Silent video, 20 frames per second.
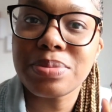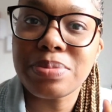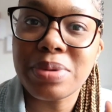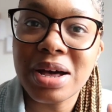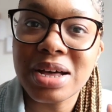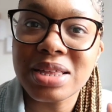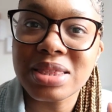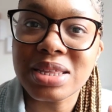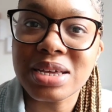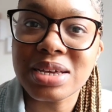to
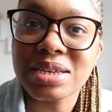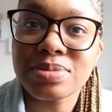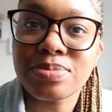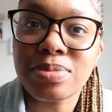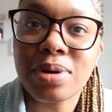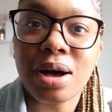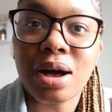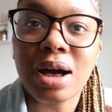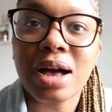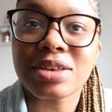burn this
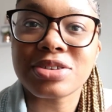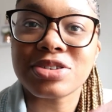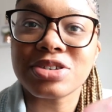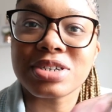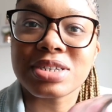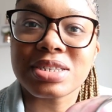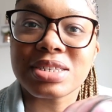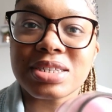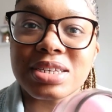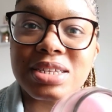but as you
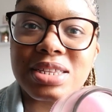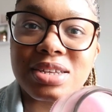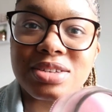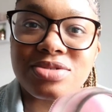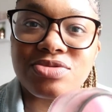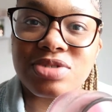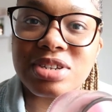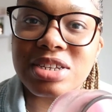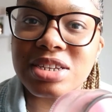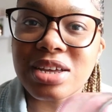can see there's
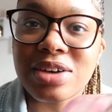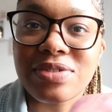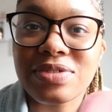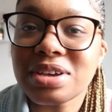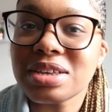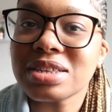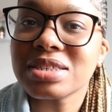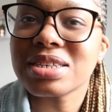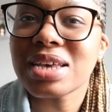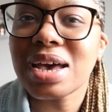really
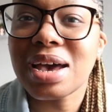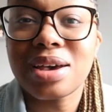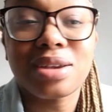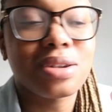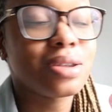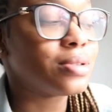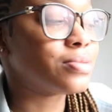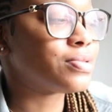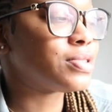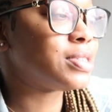nothing inside
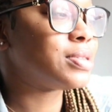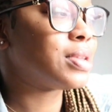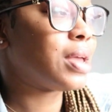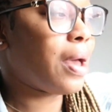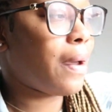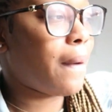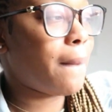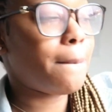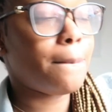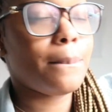
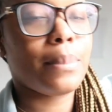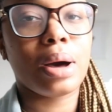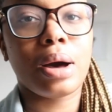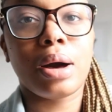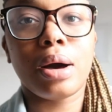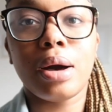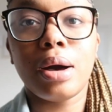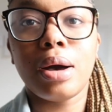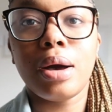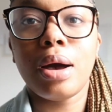
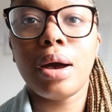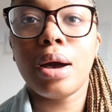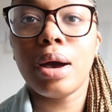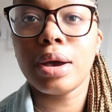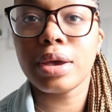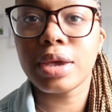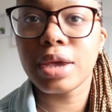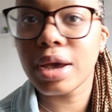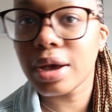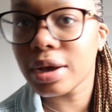but
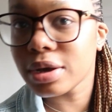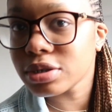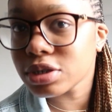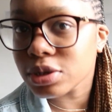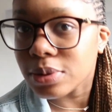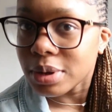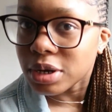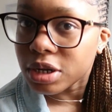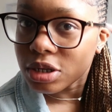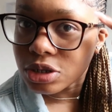yeah
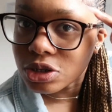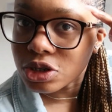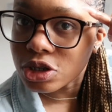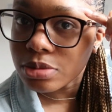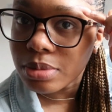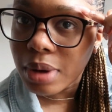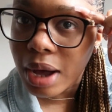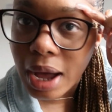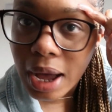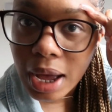so I need to do
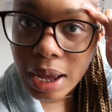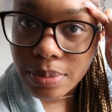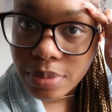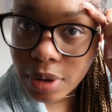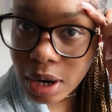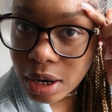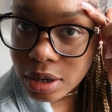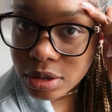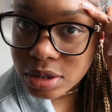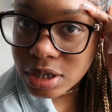my
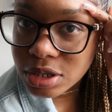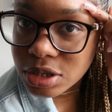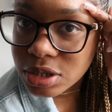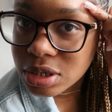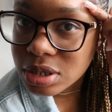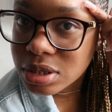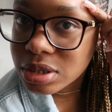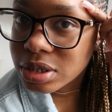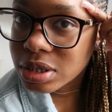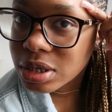eyebrows as you
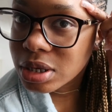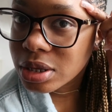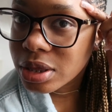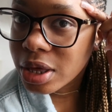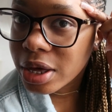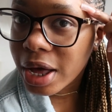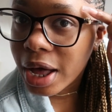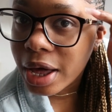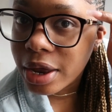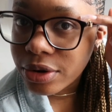can see
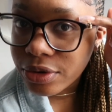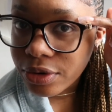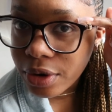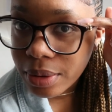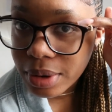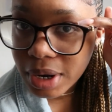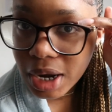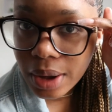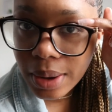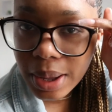they're kind of
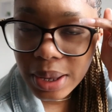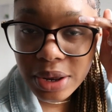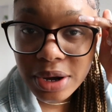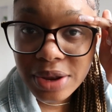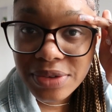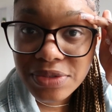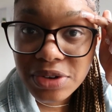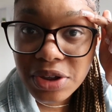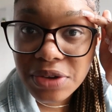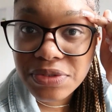growing out I don't
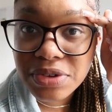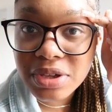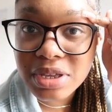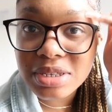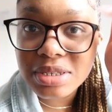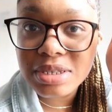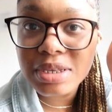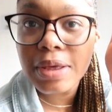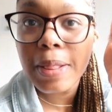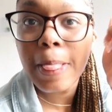even know if you
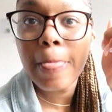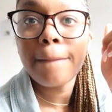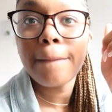can see